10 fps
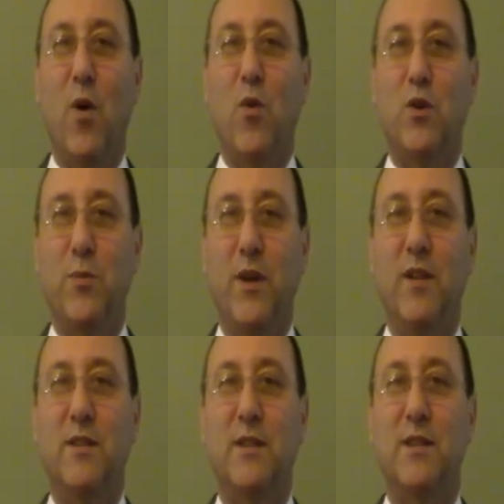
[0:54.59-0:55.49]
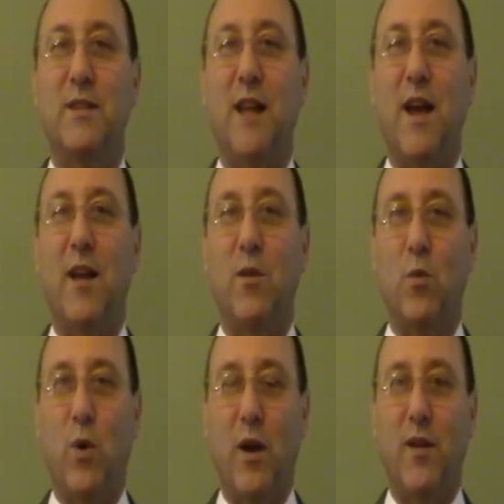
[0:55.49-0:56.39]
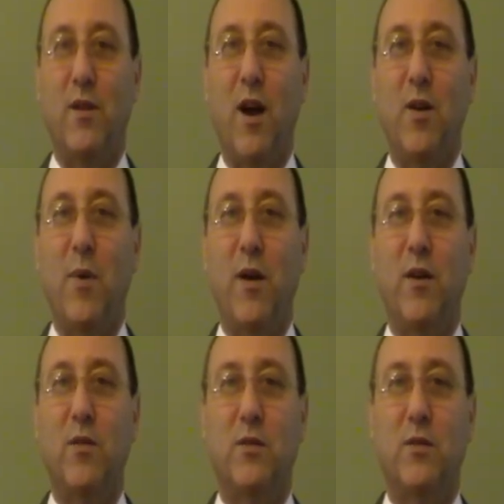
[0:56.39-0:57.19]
which means is that what I talk about here,